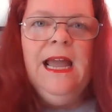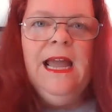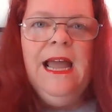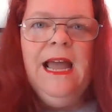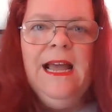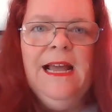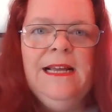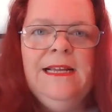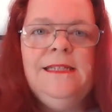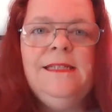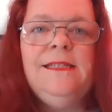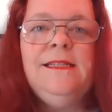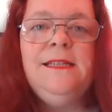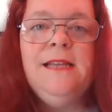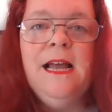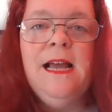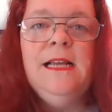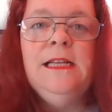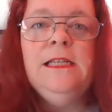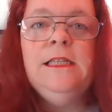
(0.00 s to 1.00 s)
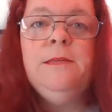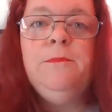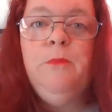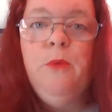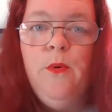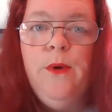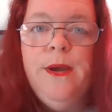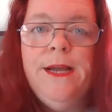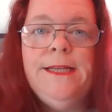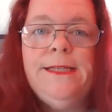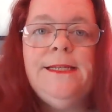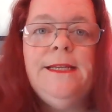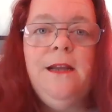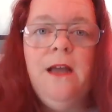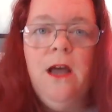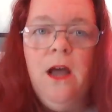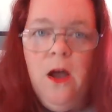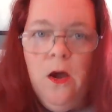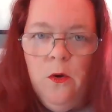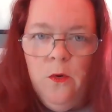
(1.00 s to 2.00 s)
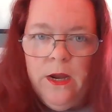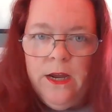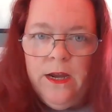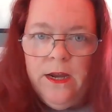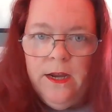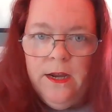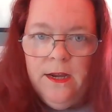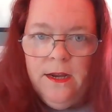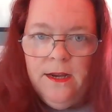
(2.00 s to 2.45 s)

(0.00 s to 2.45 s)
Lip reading: as does poison oak.